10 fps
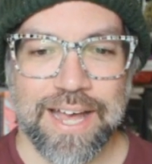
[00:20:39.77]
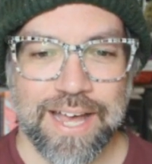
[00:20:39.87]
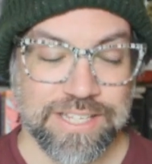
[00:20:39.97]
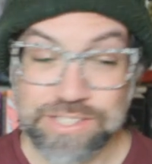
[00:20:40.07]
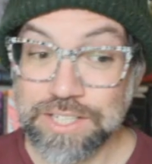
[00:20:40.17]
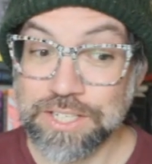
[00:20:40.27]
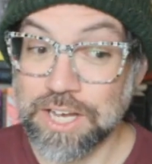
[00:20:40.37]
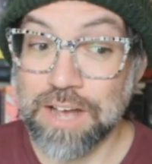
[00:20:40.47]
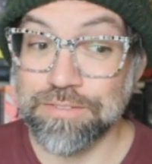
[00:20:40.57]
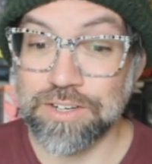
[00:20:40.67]
It's
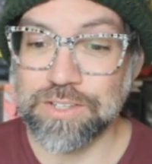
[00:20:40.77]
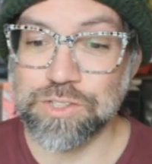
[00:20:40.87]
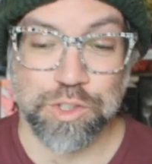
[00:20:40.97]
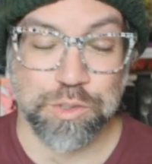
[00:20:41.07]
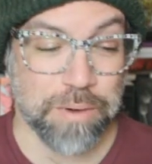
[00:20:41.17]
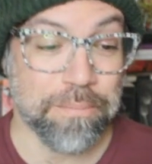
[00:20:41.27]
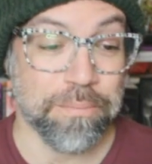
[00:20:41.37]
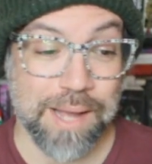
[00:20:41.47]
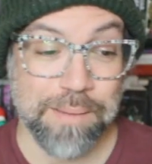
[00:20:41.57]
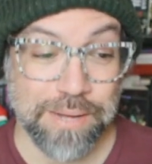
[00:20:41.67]
uncovered, so it's
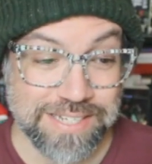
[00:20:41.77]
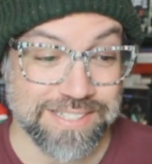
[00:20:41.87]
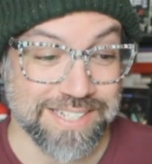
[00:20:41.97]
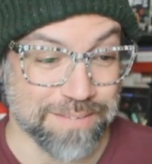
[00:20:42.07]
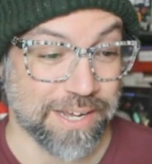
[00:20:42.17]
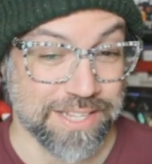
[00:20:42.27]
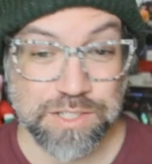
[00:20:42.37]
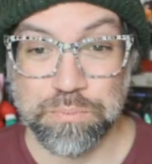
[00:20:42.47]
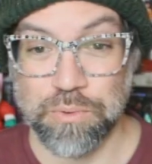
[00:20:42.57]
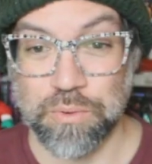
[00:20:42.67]
probably got bugs in it by
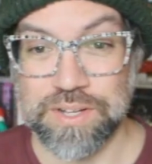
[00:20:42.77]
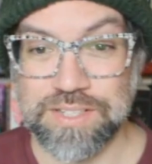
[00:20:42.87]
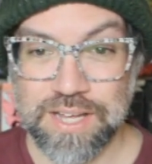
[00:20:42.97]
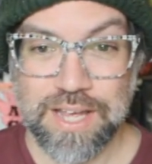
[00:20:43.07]
this point.